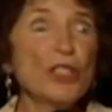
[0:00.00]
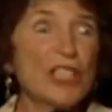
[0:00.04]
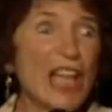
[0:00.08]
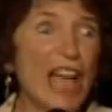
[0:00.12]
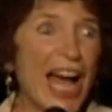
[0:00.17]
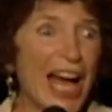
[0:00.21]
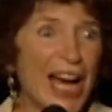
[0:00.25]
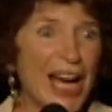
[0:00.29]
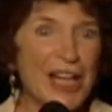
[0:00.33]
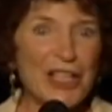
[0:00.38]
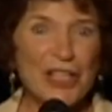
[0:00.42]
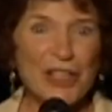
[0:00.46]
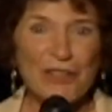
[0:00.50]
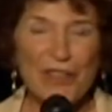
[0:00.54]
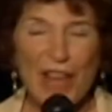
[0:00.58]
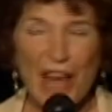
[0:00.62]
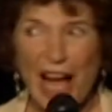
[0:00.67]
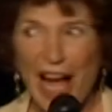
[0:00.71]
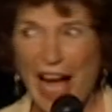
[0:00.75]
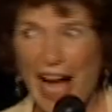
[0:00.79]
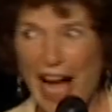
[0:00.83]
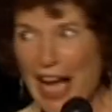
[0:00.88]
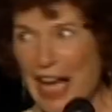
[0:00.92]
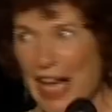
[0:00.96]
partnered with
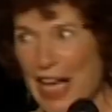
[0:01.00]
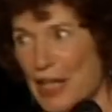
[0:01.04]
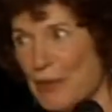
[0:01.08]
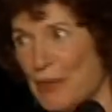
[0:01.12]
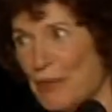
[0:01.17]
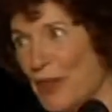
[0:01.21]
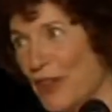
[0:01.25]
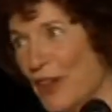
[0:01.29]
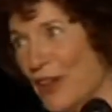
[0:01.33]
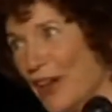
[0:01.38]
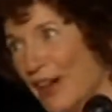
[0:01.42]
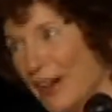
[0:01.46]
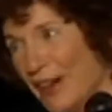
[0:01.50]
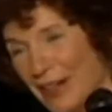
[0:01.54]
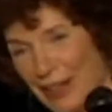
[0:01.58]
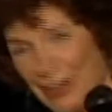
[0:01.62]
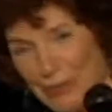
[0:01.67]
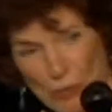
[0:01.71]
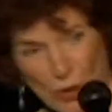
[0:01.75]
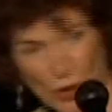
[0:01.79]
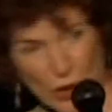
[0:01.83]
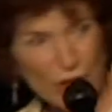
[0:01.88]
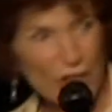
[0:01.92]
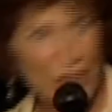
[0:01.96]
the National
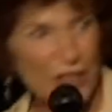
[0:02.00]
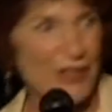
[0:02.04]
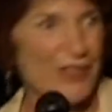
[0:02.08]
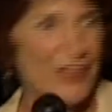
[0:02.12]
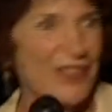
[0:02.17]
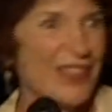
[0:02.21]
Alliance of